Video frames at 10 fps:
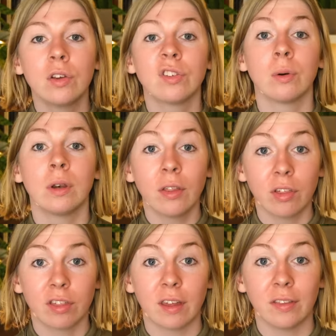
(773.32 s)
So
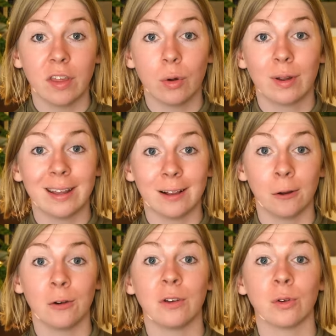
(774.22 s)
another thing that you can
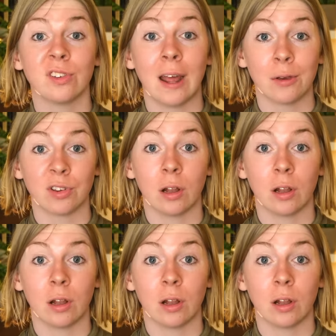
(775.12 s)
include in your snail's